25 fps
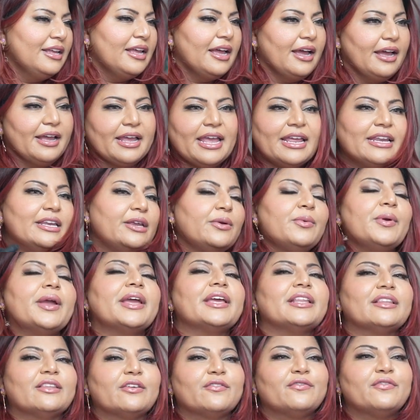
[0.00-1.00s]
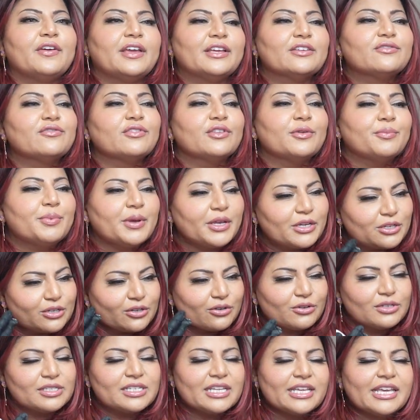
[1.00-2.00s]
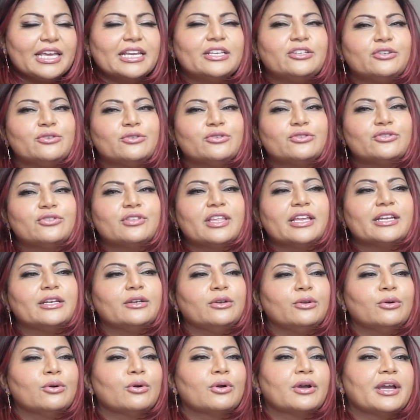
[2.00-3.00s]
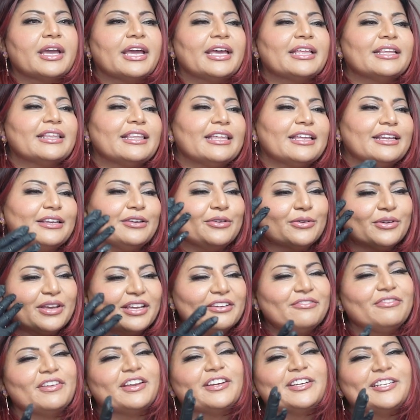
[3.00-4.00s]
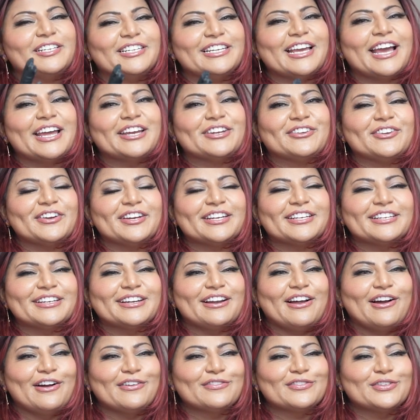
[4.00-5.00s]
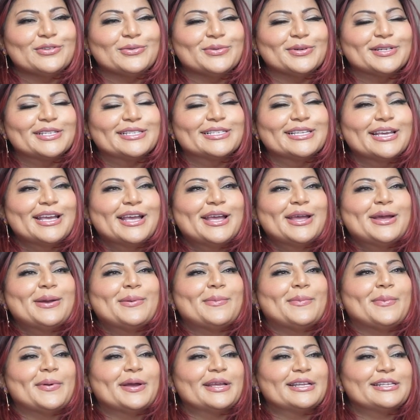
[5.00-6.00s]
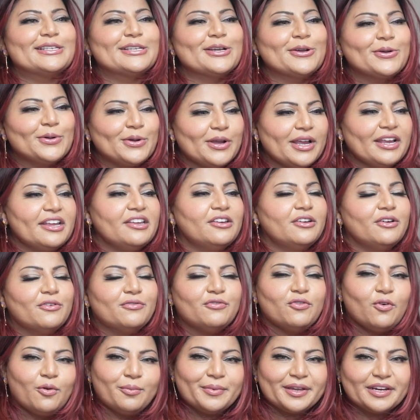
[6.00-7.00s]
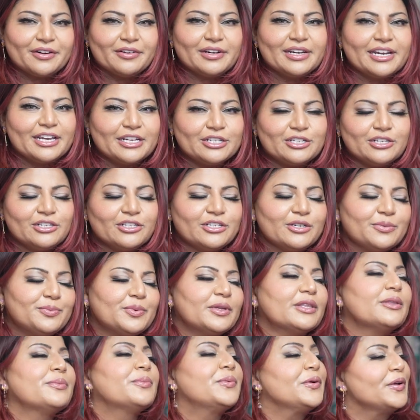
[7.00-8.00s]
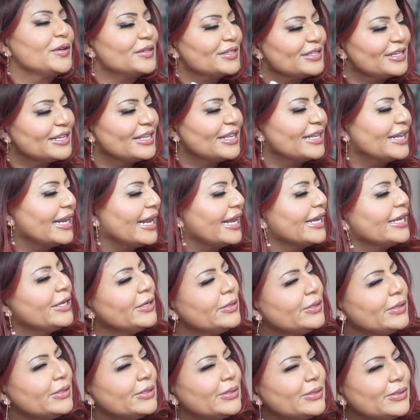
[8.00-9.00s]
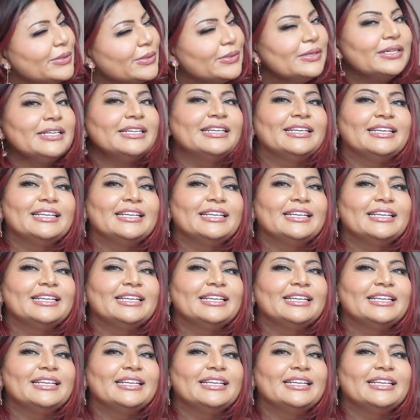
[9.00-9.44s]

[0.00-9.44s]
anywhere in the face for the patient, because they get used to that look, and then you get very dehydrated afterwards. But so, you know, forming a relationship with the person and like, you know,